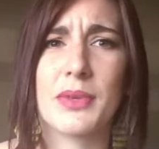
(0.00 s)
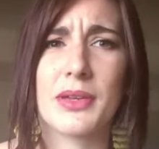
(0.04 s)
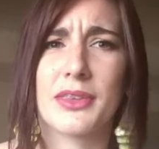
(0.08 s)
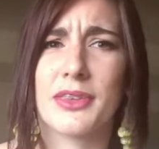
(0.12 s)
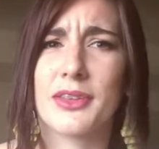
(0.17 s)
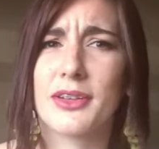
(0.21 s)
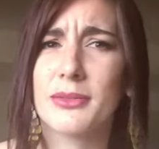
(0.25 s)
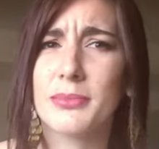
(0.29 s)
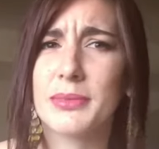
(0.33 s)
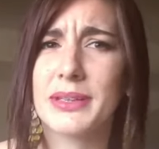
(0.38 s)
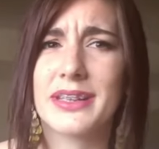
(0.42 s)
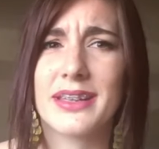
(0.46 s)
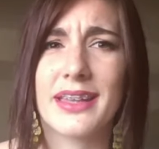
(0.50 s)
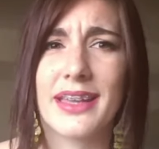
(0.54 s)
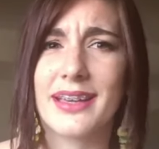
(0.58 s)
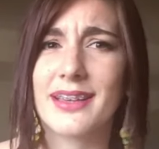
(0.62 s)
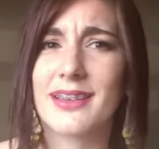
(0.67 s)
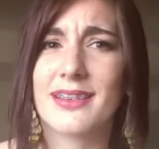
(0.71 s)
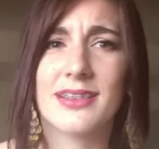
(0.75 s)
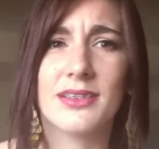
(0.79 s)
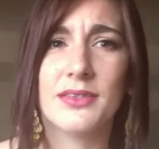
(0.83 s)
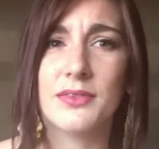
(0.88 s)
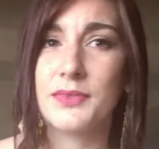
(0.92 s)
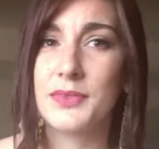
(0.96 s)
a little bit,
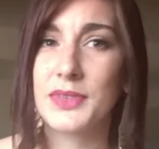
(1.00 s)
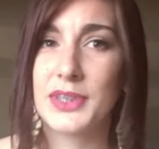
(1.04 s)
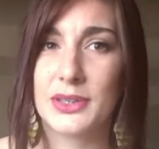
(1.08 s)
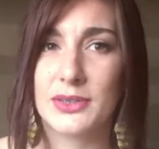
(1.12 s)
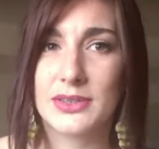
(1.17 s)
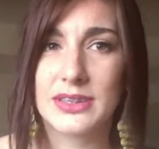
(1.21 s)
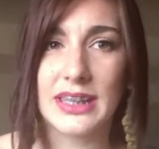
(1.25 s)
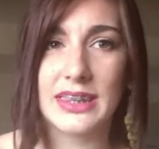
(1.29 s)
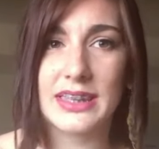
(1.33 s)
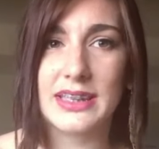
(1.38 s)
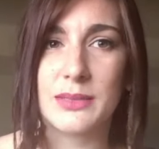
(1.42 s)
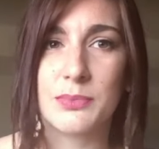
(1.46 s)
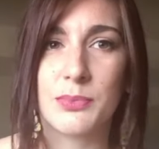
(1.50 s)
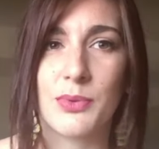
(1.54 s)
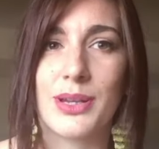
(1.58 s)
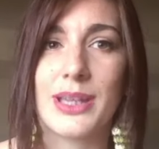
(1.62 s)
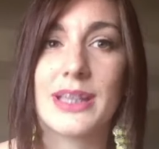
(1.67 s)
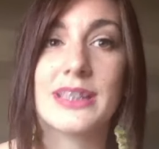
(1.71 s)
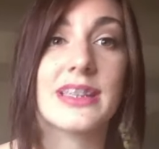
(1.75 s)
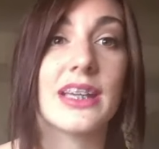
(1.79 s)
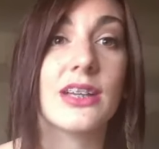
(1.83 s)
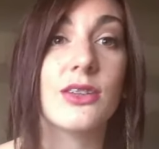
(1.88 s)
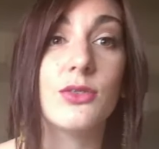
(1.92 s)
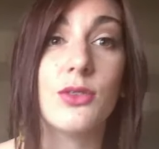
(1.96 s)
like, confused at this point.
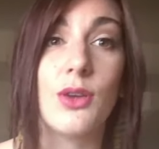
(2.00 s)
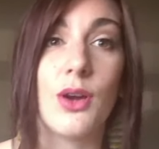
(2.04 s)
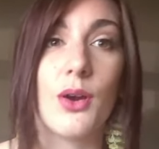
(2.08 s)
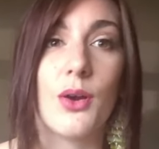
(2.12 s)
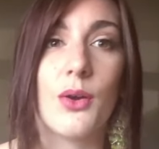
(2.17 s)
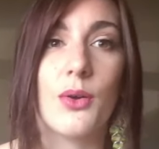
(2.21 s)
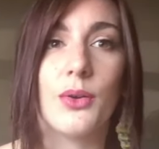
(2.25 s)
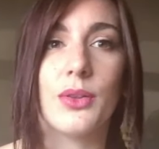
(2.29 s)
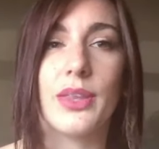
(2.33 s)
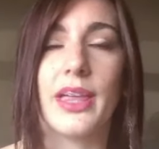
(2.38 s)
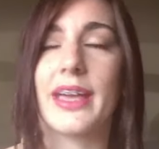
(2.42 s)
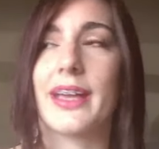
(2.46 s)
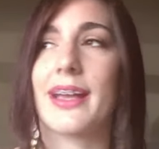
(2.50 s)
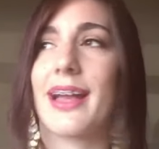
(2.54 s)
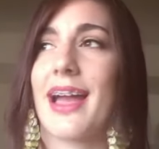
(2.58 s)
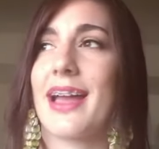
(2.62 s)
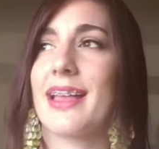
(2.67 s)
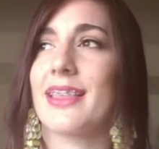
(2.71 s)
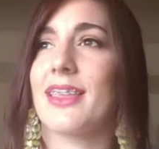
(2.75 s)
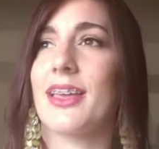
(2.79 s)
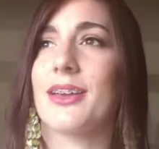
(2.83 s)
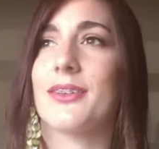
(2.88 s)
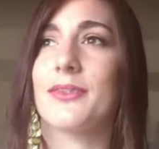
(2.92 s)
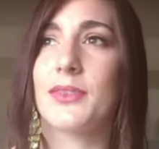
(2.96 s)
He's like, no, like,
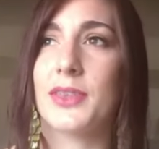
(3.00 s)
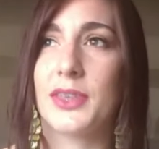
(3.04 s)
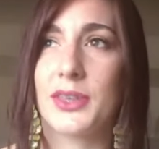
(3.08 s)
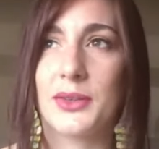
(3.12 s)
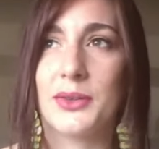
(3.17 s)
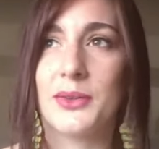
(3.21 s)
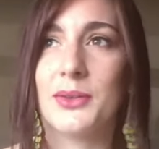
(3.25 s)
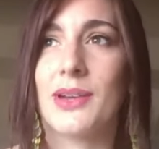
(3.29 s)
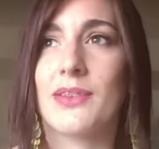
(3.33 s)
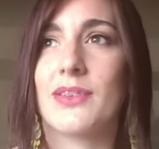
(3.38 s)
I love you.